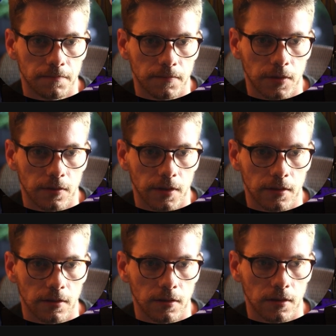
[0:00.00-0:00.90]
create a
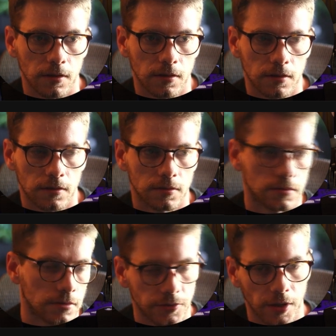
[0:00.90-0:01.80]
little
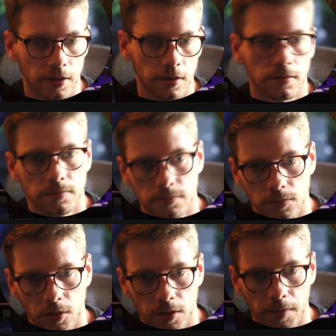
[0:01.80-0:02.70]
darker
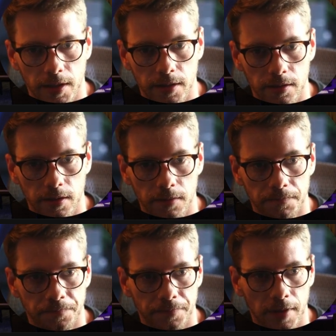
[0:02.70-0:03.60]
look behind you there.
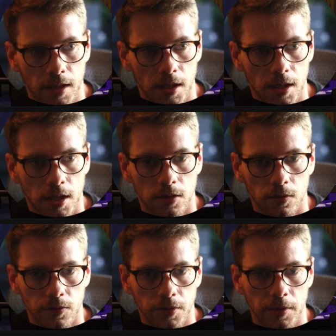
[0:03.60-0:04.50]

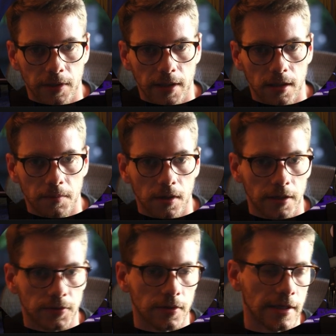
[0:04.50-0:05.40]
Cool, so I'll bring that up. All right,
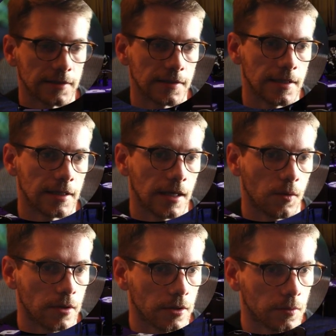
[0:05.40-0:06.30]
so the next thing I
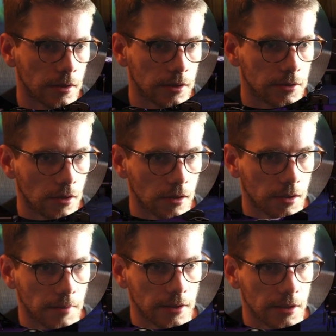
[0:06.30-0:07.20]
want to quickly talk
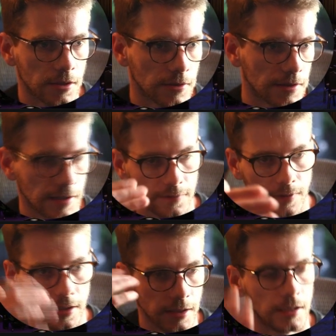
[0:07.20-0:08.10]
about here, so that's kind of how
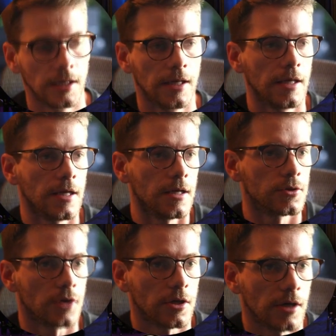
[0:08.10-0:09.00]
to
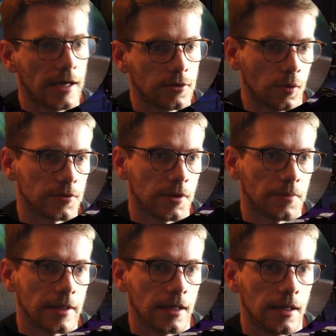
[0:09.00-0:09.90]
draw your eye towards something.